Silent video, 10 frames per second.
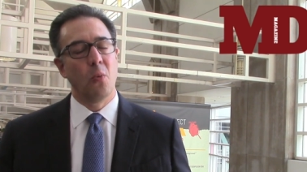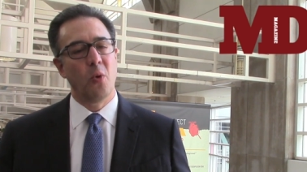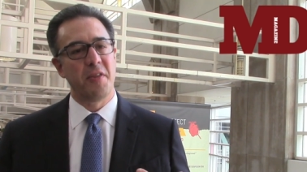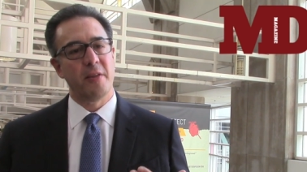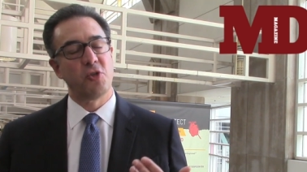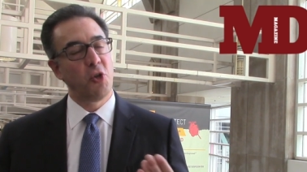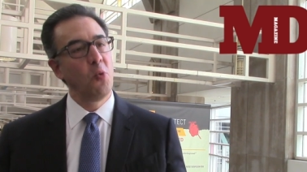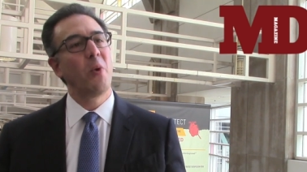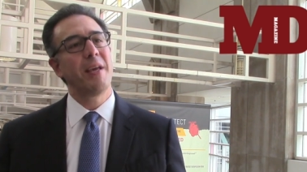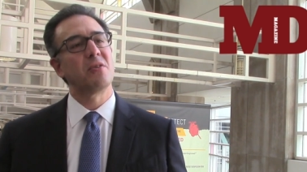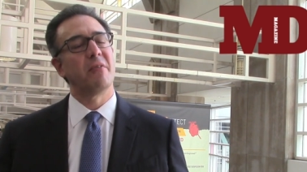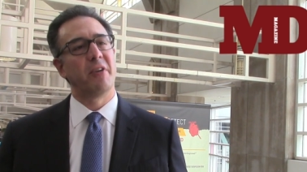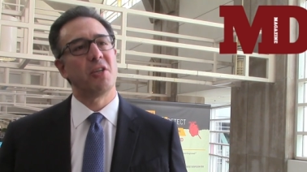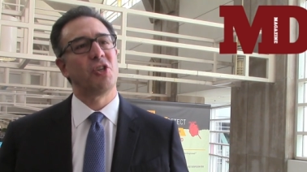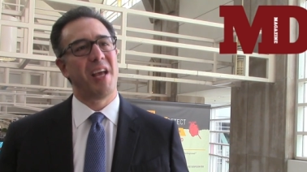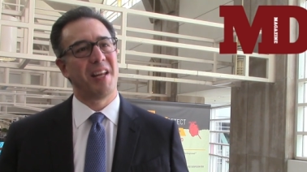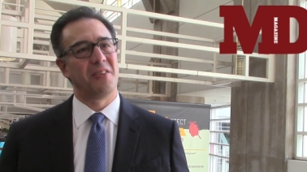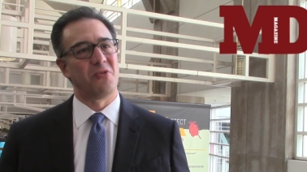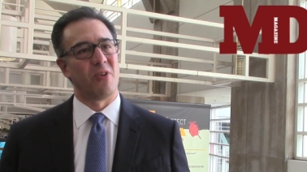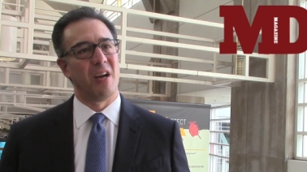Within two weeks of initiating
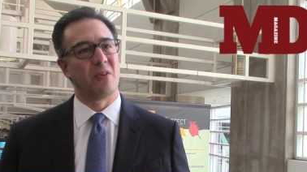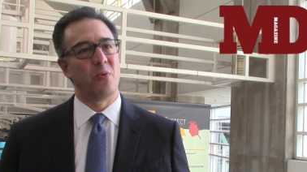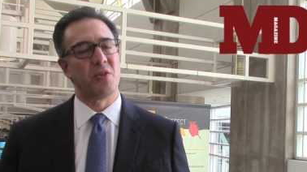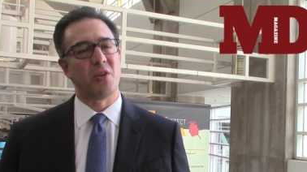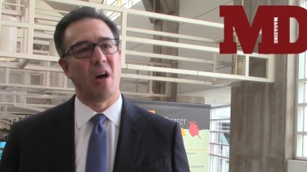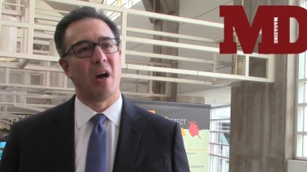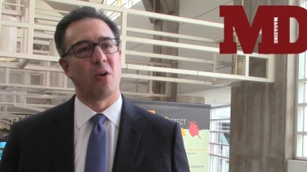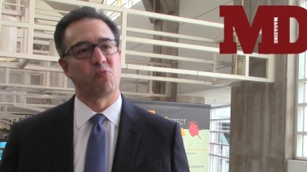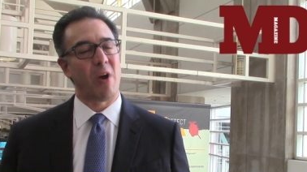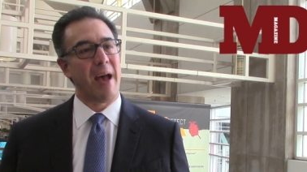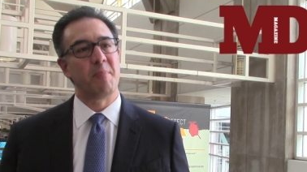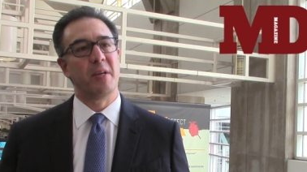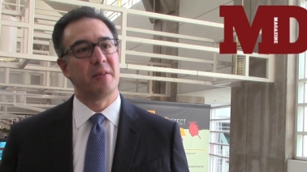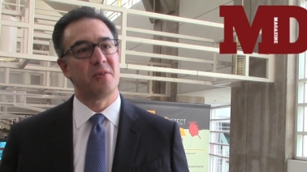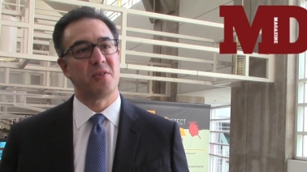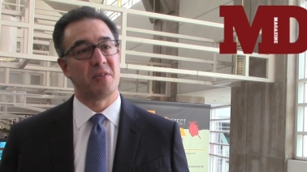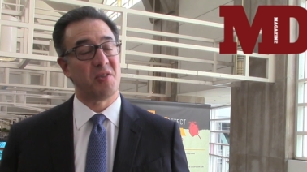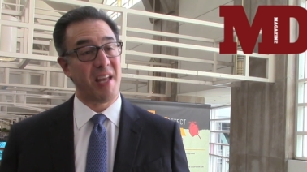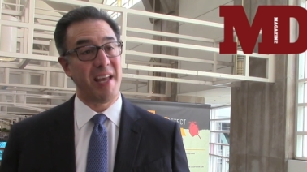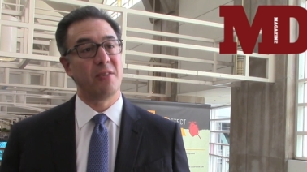the drug, we saw a rapid,
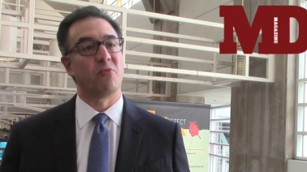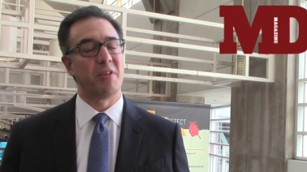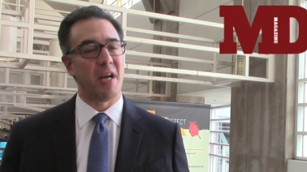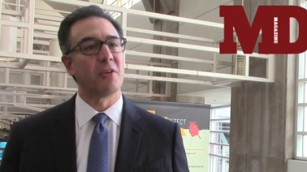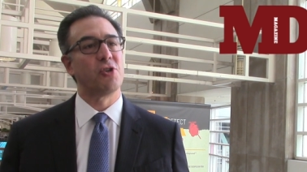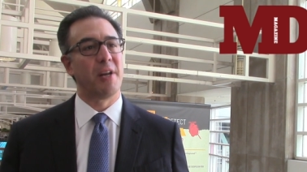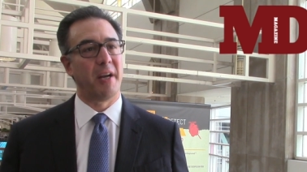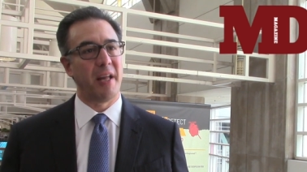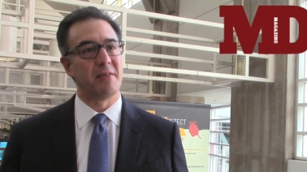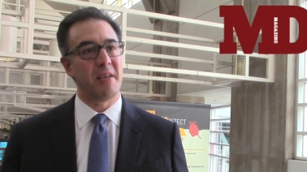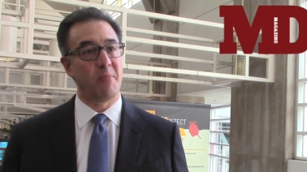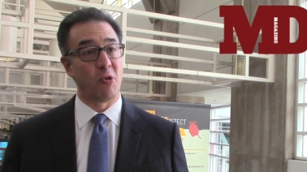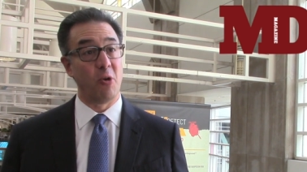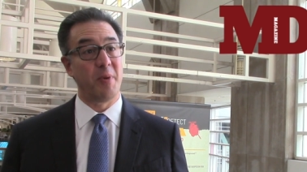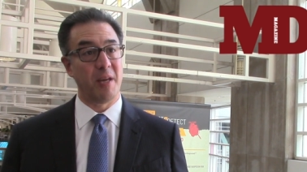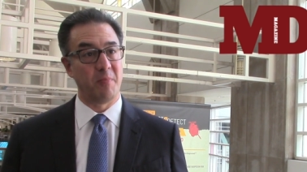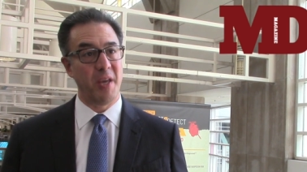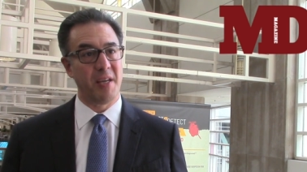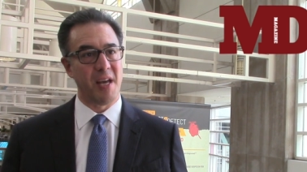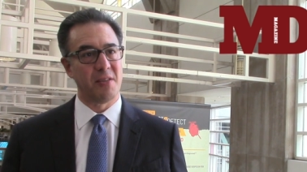sustained reduction in
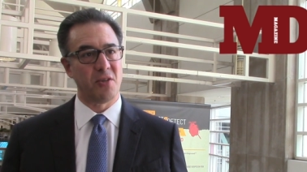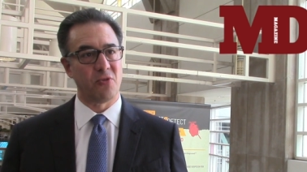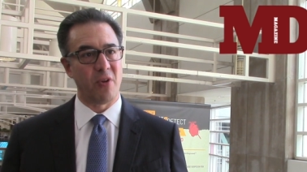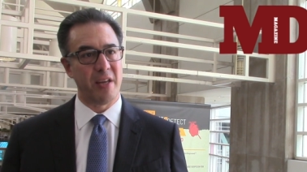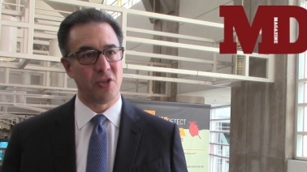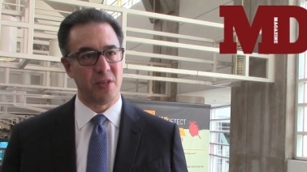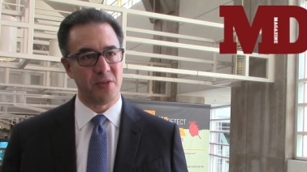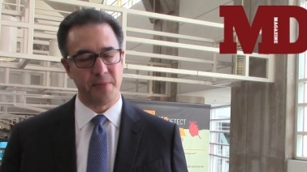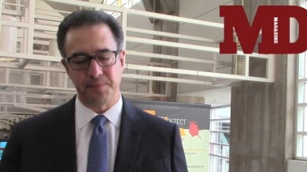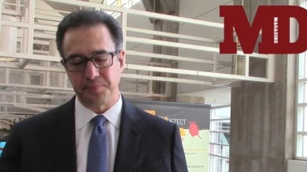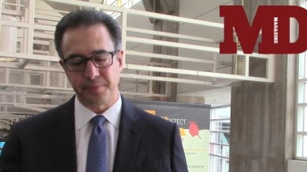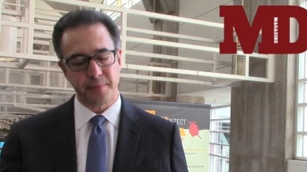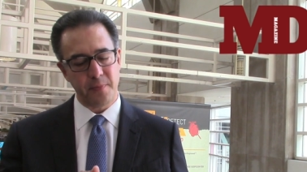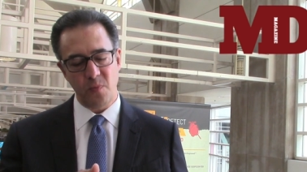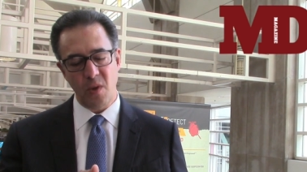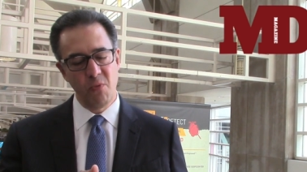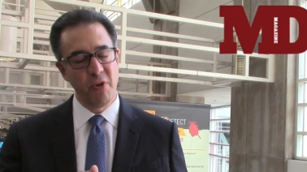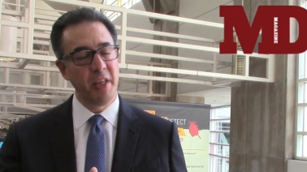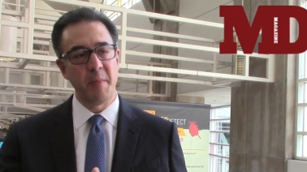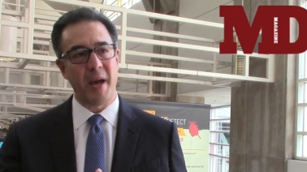NT-proBNP concentrations
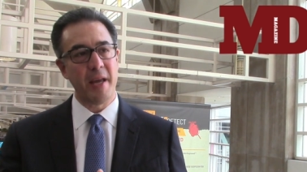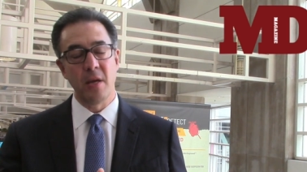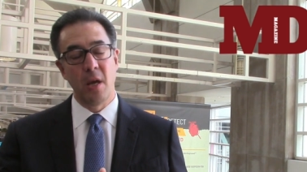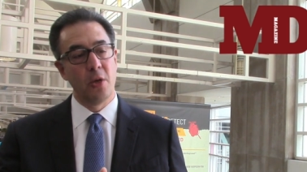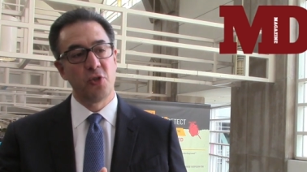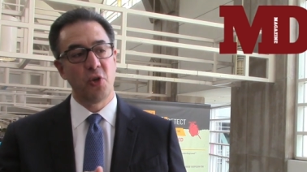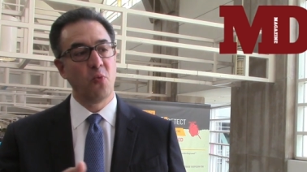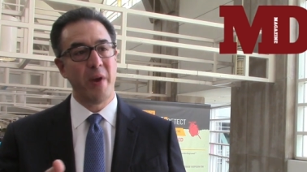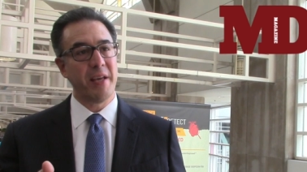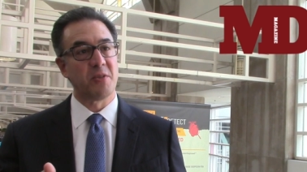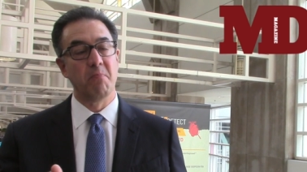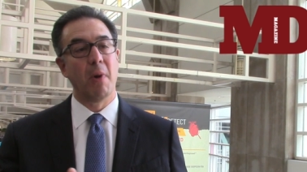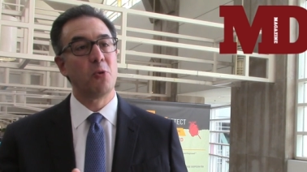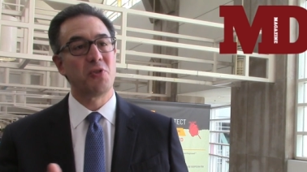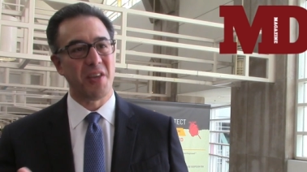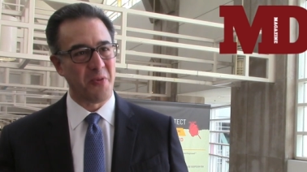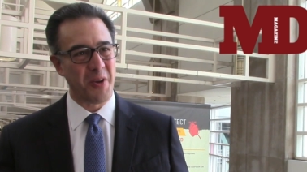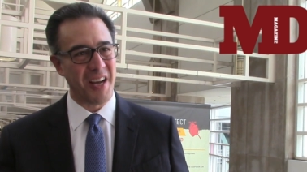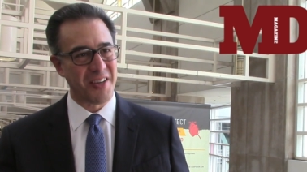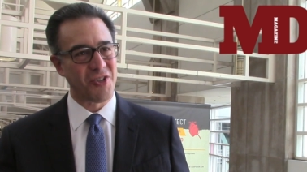really by two weeks, most of the
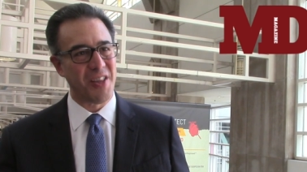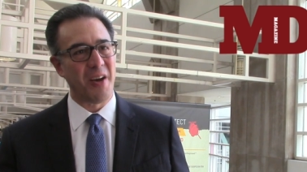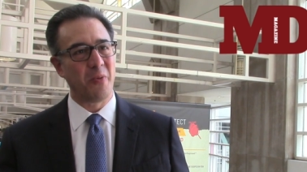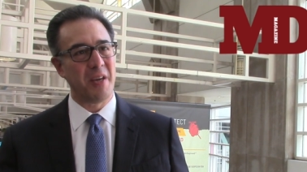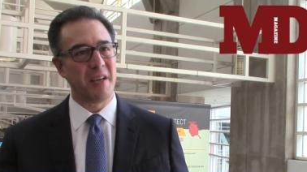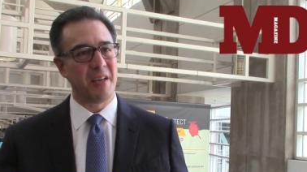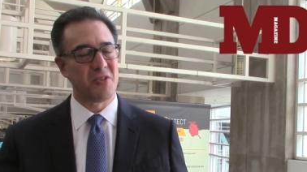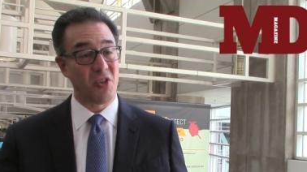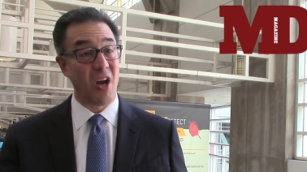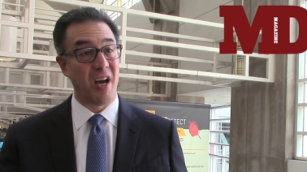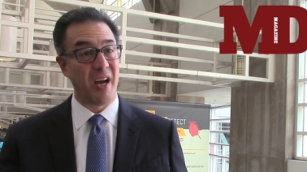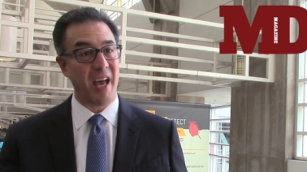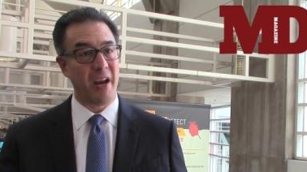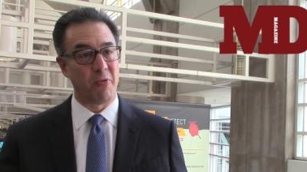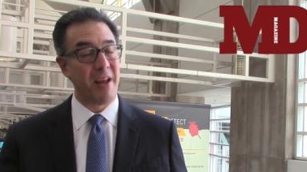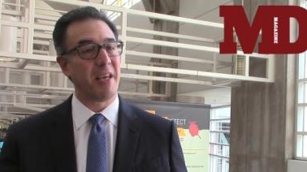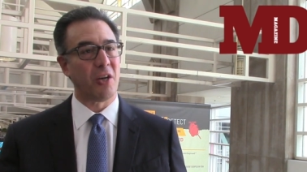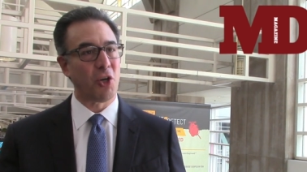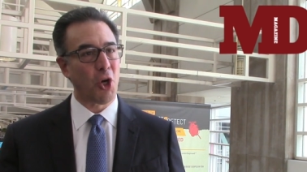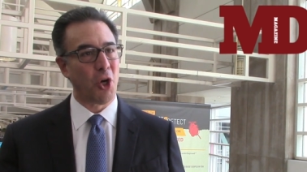reduction that we saw had already
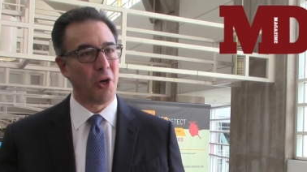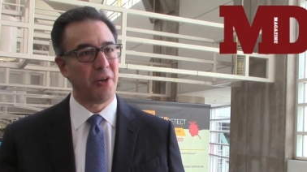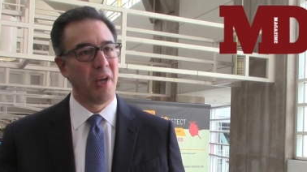occurred